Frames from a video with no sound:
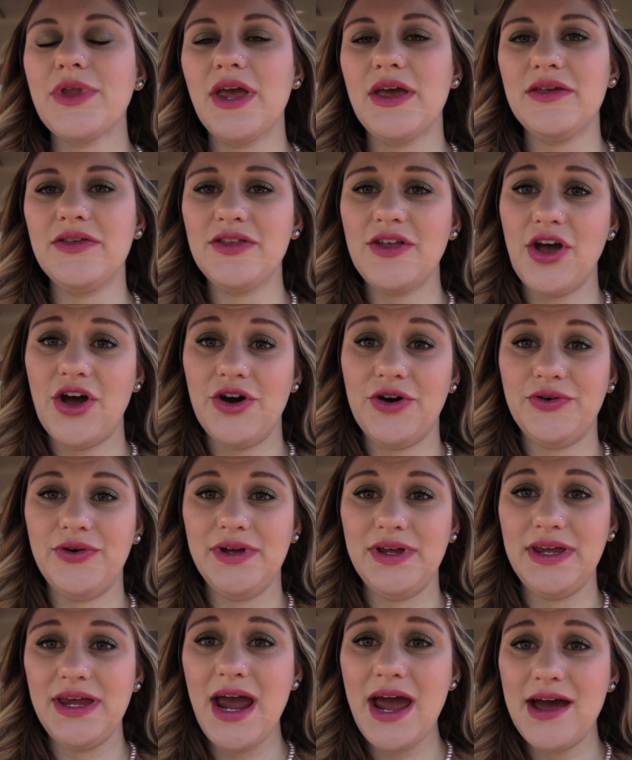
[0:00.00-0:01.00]
So
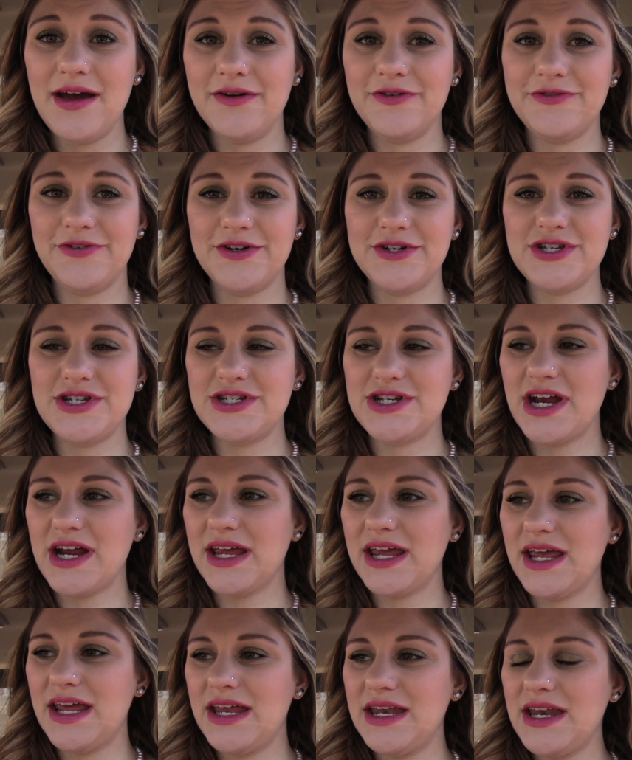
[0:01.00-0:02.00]
yeah, first
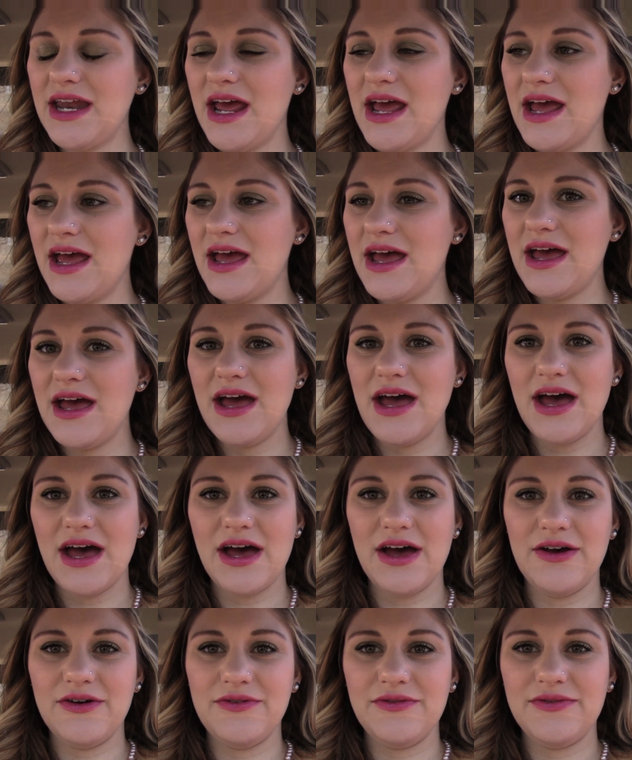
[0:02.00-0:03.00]
check-in
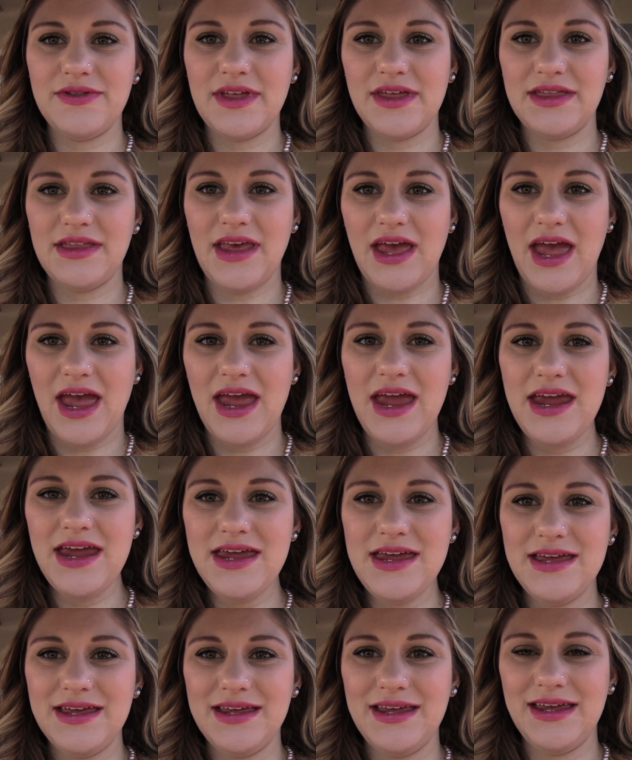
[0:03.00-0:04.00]
of the day
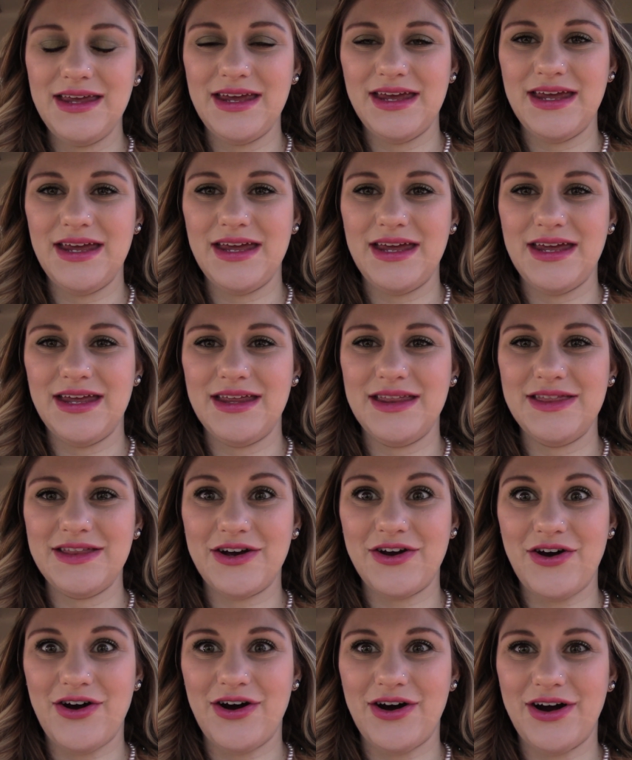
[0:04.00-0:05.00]
in the
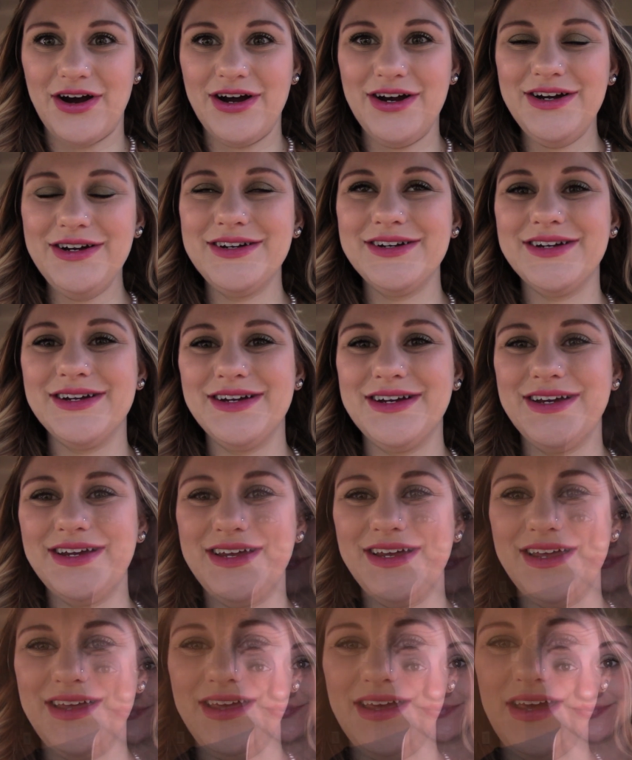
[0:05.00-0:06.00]
car
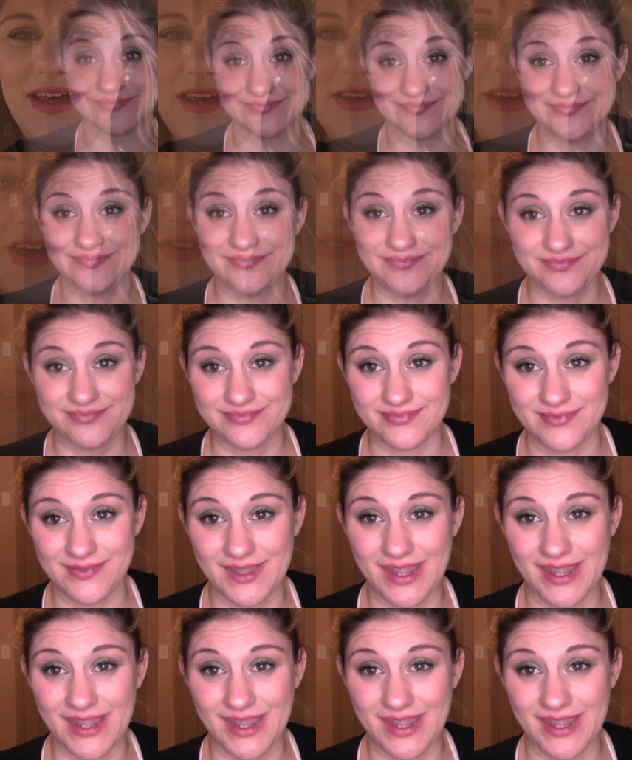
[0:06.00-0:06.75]
in natural.